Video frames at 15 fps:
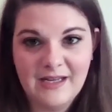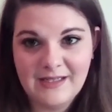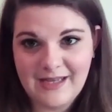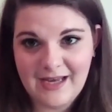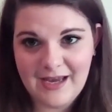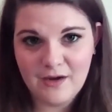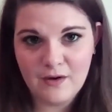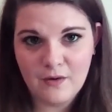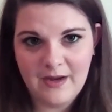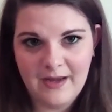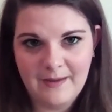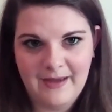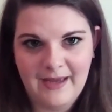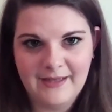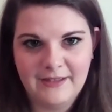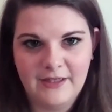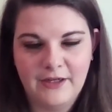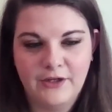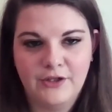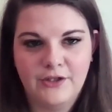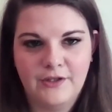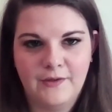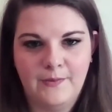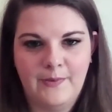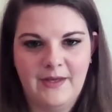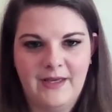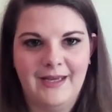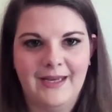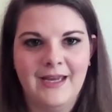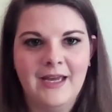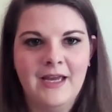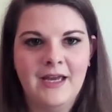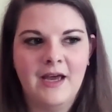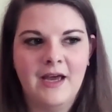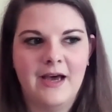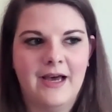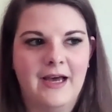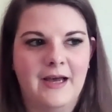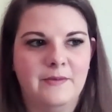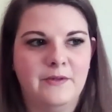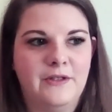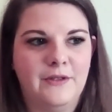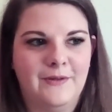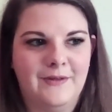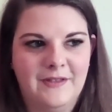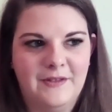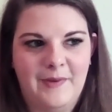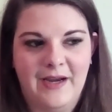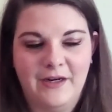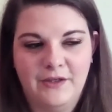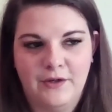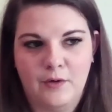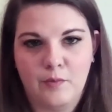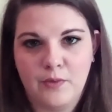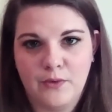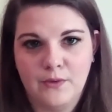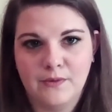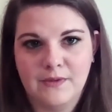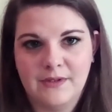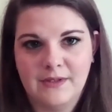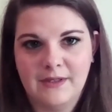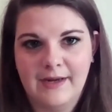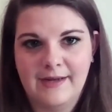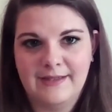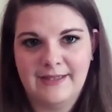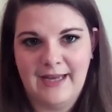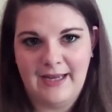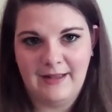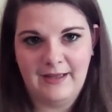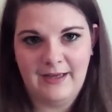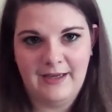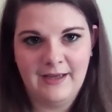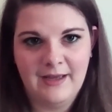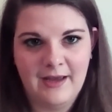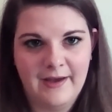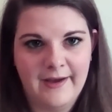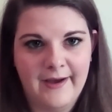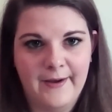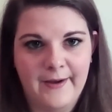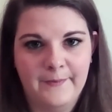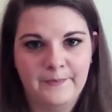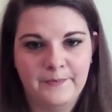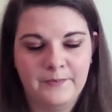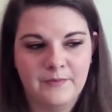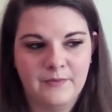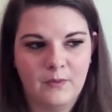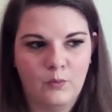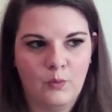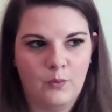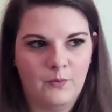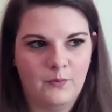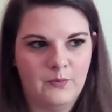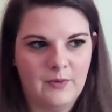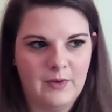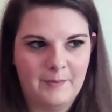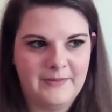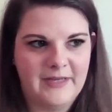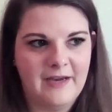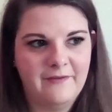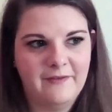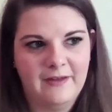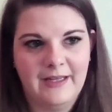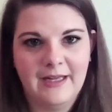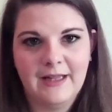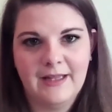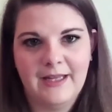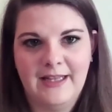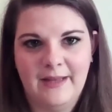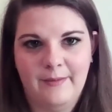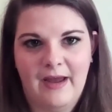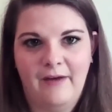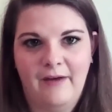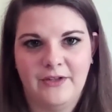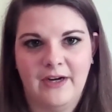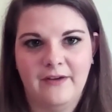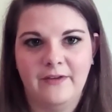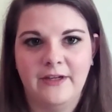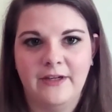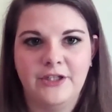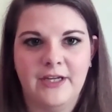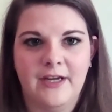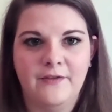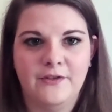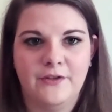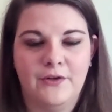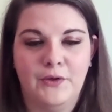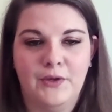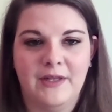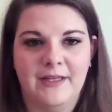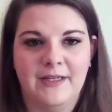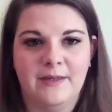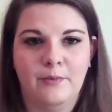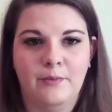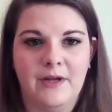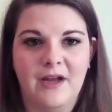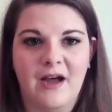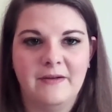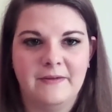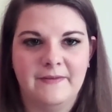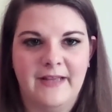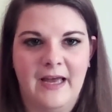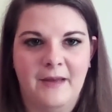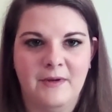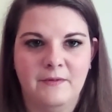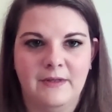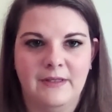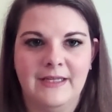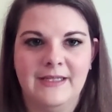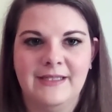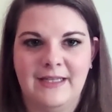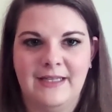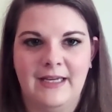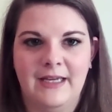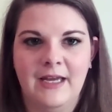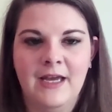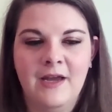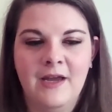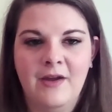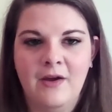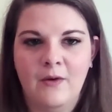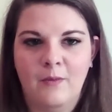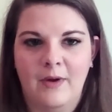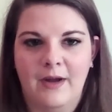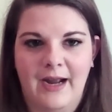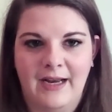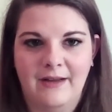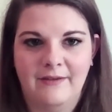takeaway message to be to inspect your boots daily. Definitely clean them after every shift so you can get the debris off of them and really see what kind